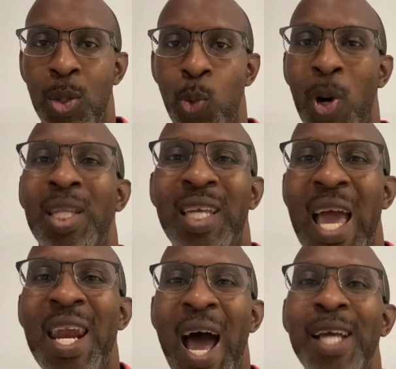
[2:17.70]
What
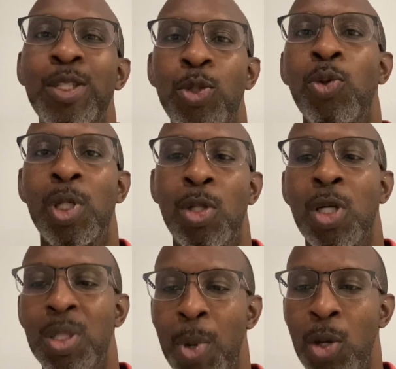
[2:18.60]
can I do? It
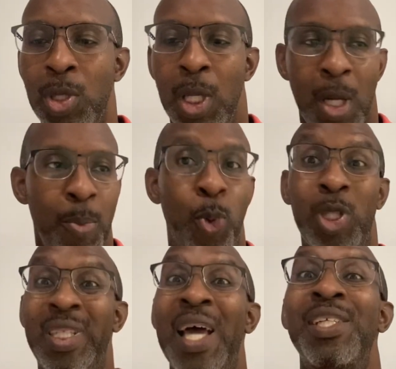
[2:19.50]
talks about
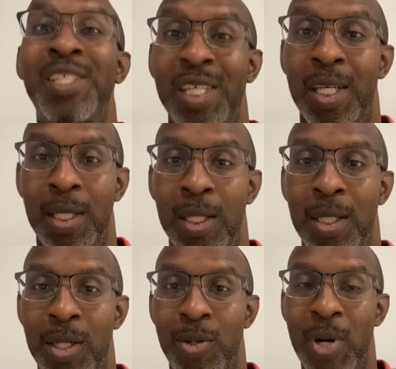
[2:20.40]
potential.
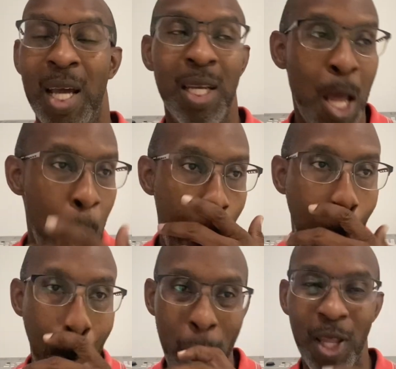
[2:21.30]
Right?
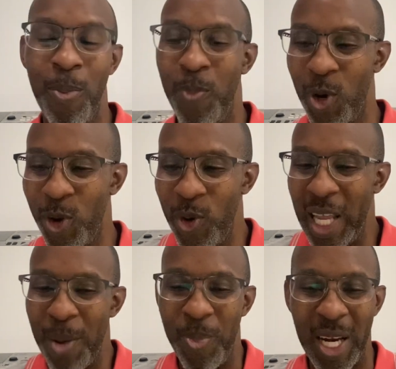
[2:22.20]
Not only
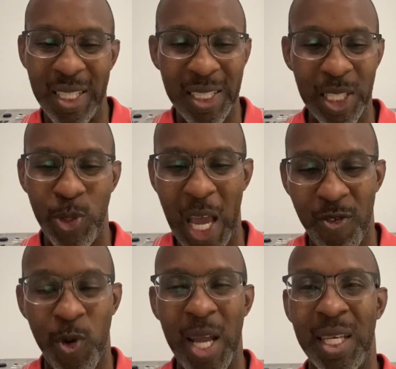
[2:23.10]
ability that you
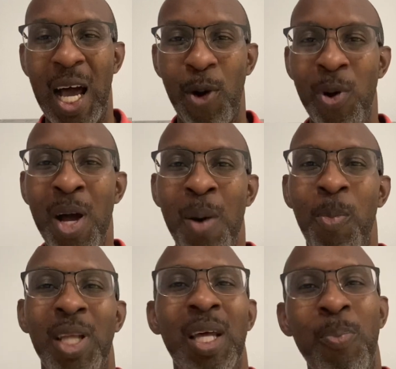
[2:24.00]
have right now,
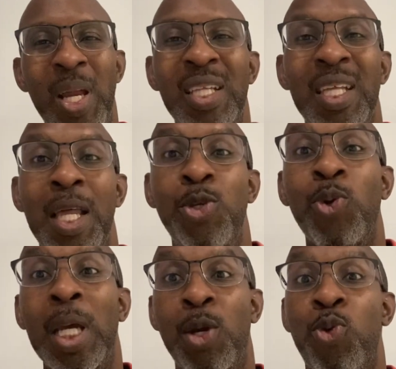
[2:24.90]
but ability that you
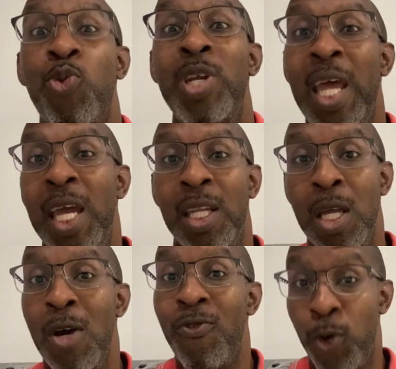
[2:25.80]
can create
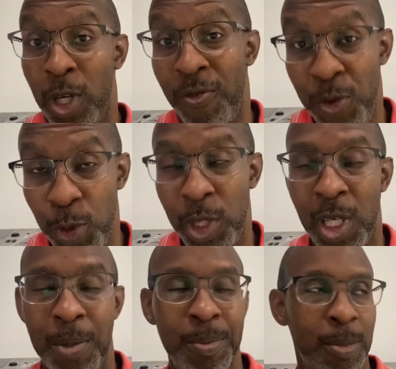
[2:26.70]
for the
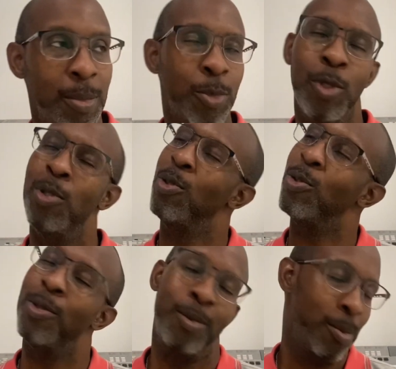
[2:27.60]
future. Oh,
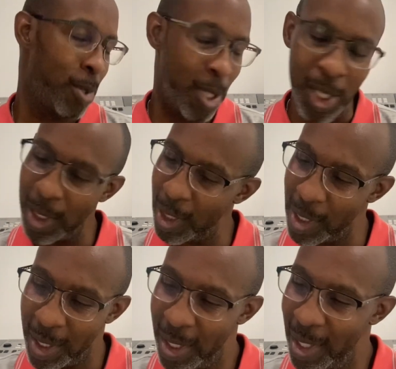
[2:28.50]
goodness.